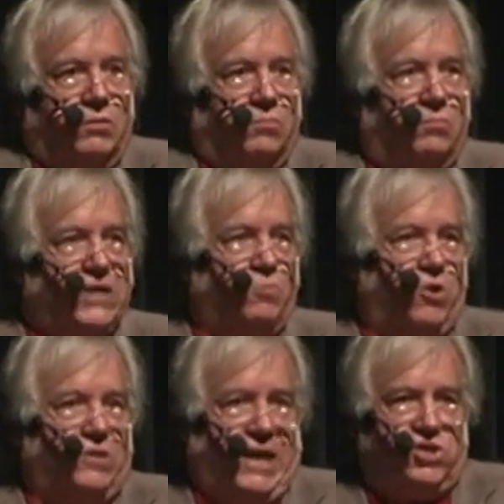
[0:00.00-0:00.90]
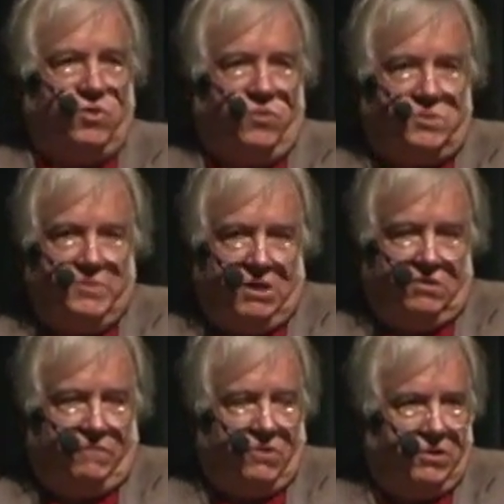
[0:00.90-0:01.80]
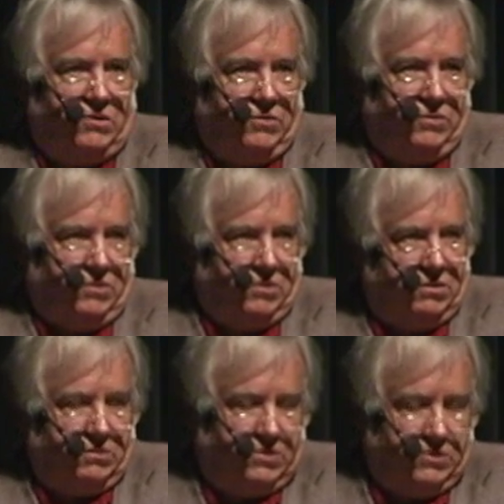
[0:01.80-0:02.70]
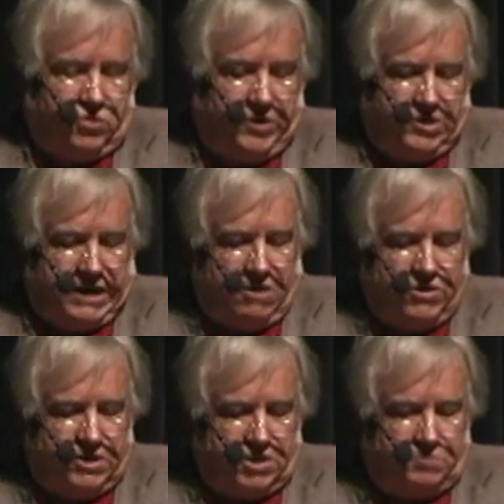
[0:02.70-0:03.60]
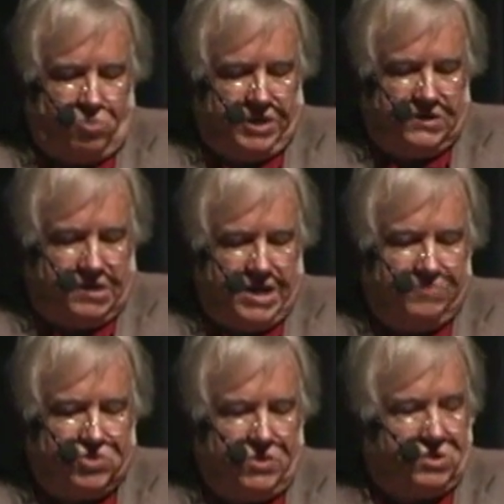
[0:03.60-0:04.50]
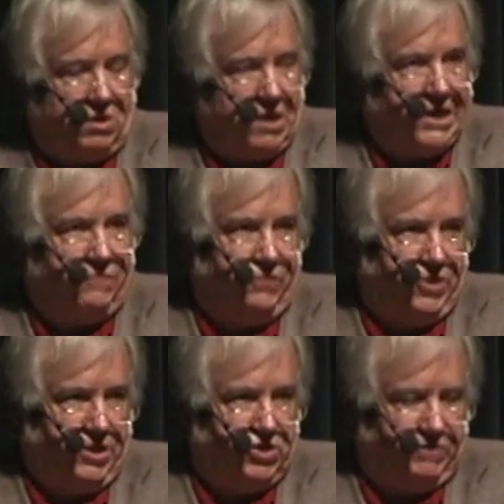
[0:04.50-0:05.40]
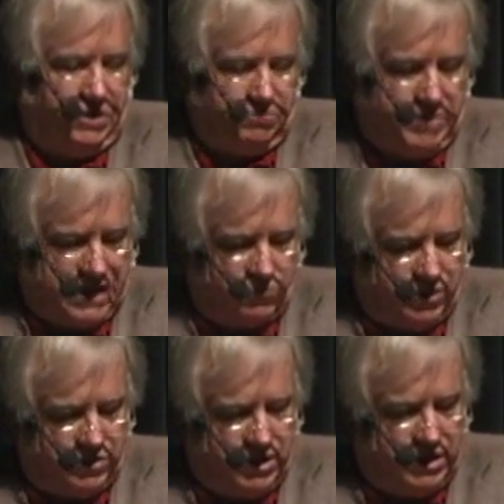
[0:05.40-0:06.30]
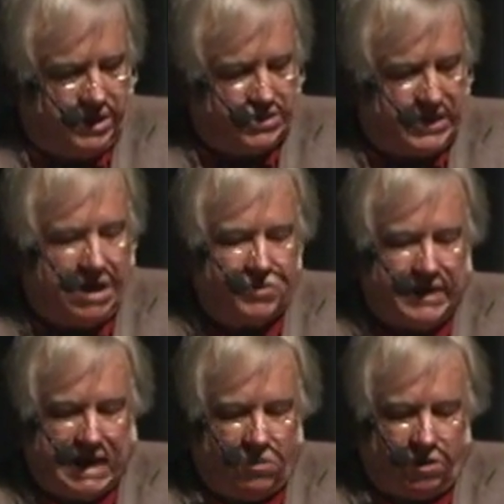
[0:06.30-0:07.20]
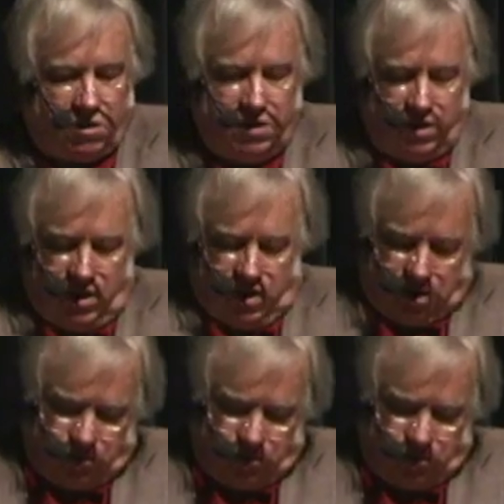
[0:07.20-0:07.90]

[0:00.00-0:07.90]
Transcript: much more attention was being devoted to the to the twin towers at this point in time. So there's a lot of footage of the impact with the uh, south tower. Here